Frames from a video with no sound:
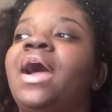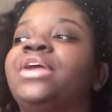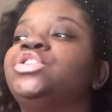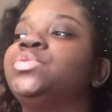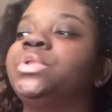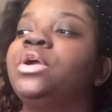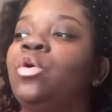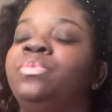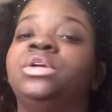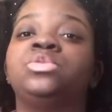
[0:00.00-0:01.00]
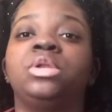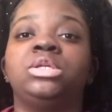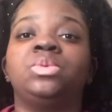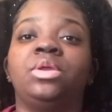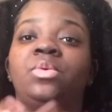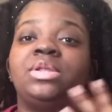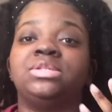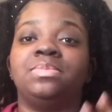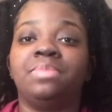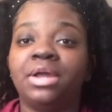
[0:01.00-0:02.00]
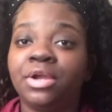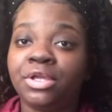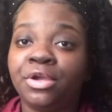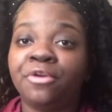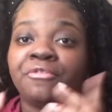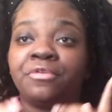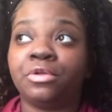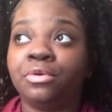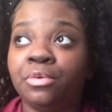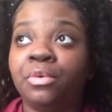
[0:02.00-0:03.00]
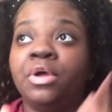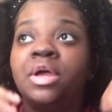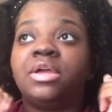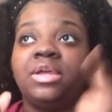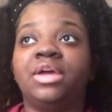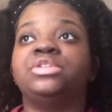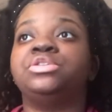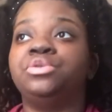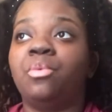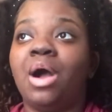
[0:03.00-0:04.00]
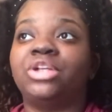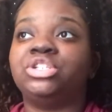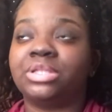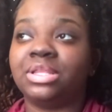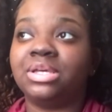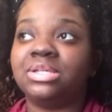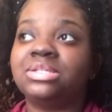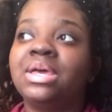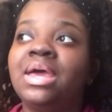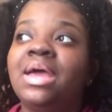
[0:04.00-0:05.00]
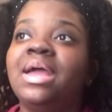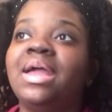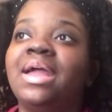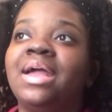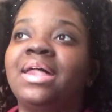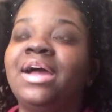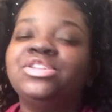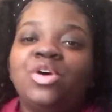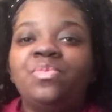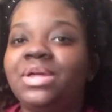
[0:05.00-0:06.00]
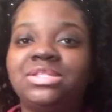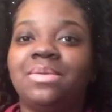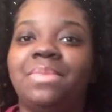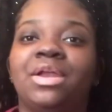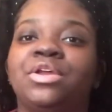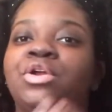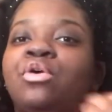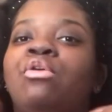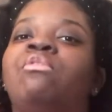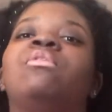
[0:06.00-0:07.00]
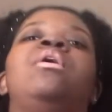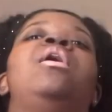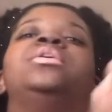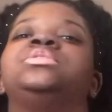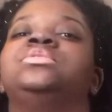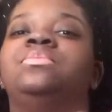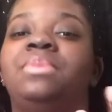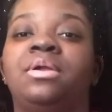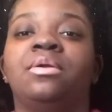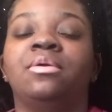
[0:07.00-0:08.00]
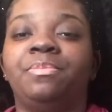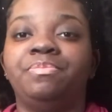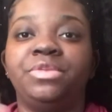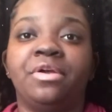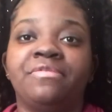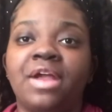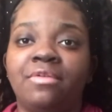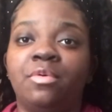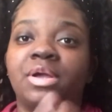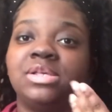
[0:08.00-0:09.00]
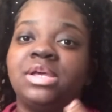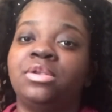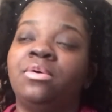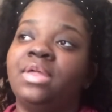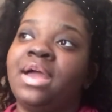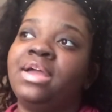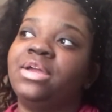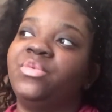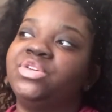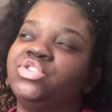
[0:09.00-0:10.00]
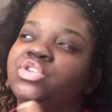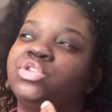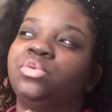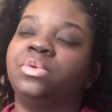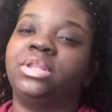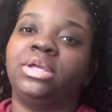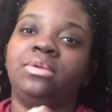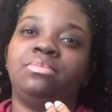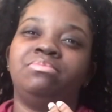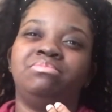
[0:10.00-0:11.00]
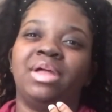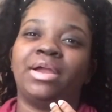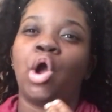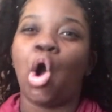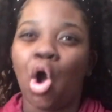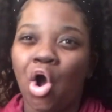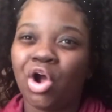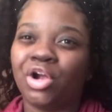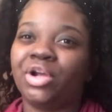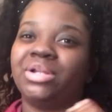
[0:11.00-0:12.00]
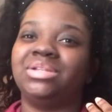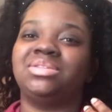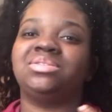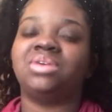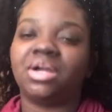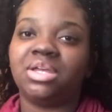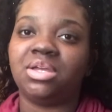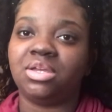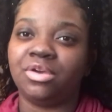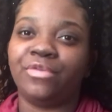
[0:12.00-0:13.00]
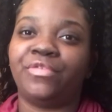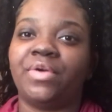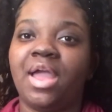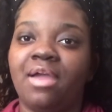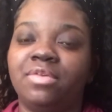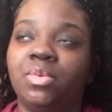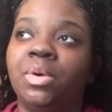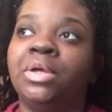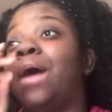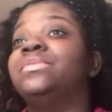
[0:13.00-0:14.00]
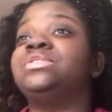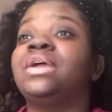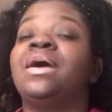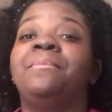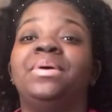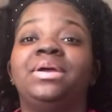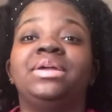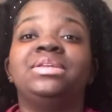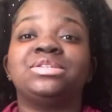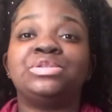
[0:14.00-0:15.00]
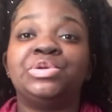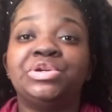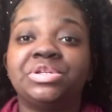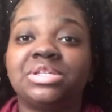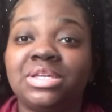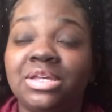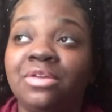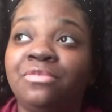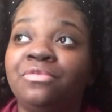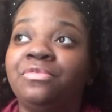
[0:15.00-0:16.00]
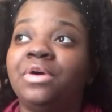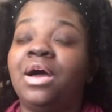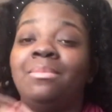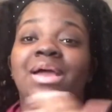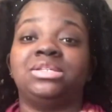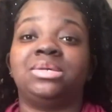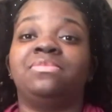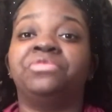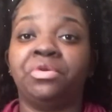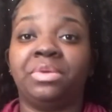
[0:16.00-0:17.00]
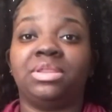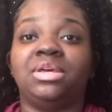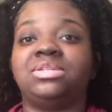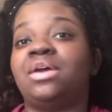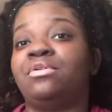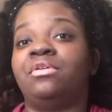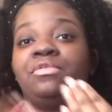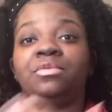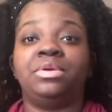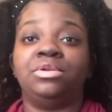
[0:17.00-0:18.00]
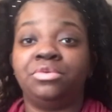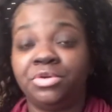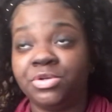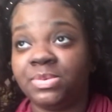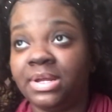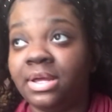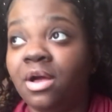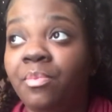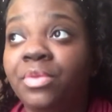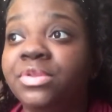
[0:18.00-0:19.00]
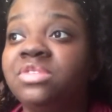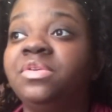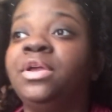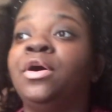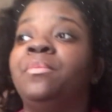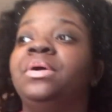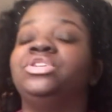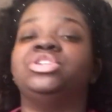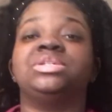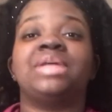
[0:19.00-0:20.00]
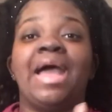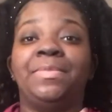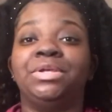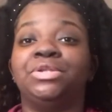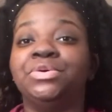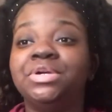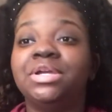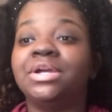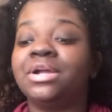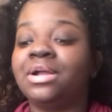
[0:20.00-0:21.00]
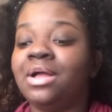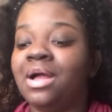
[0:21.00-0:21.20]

I just really hope that 2021 is a better year for you. Yes, you watching this. And I just hope that it's a better year overall. It's a better year for everyone, because I know that it was just a really like hard and sucky year for everyone. So yeah, but it is New Year's Eve as I'm filming this. I don't know if it'll be New Year's when I upload this video, but just Happy New Year.